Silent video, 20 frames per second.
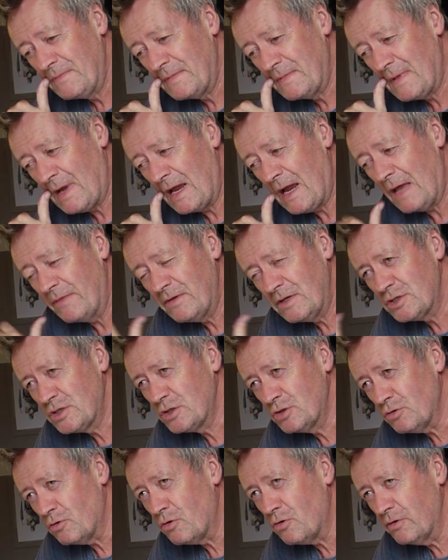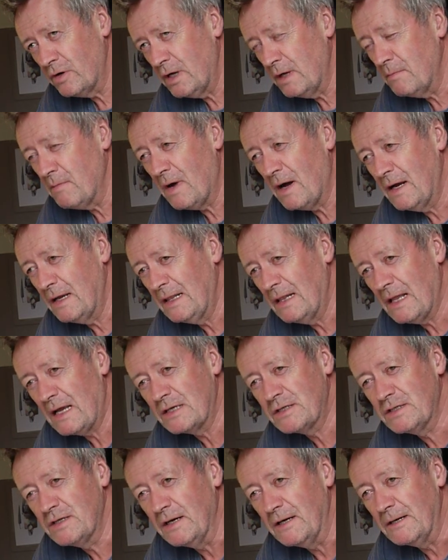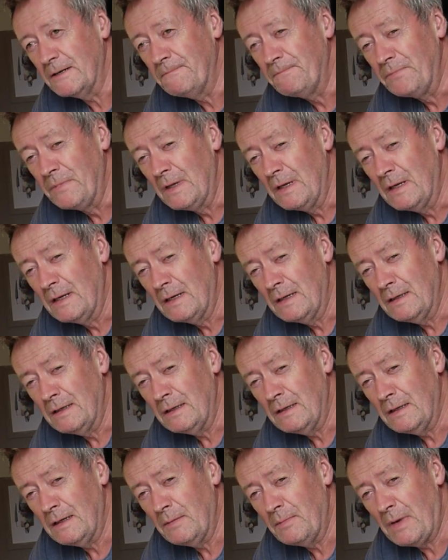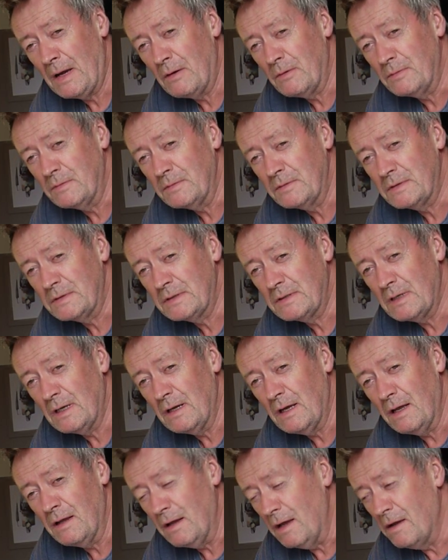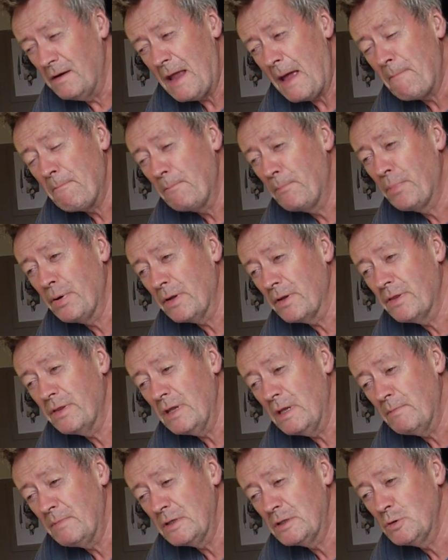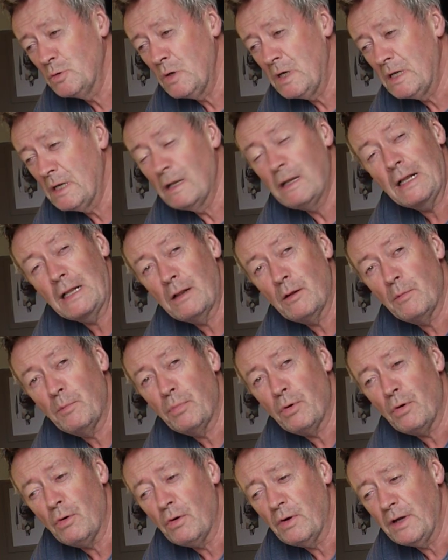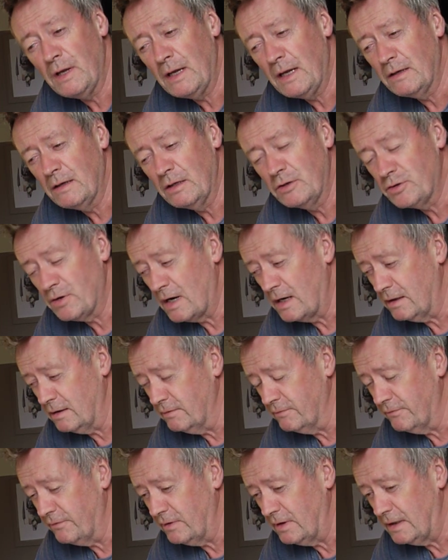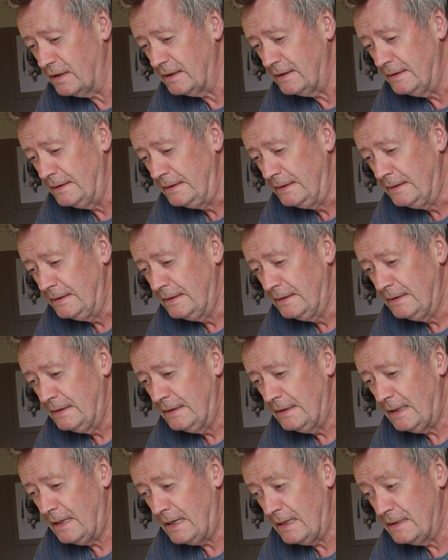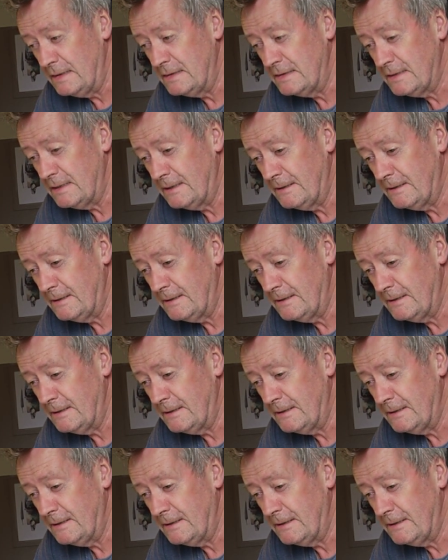I had this story in mind last year about an empathy between a little boy and a dragonfly, and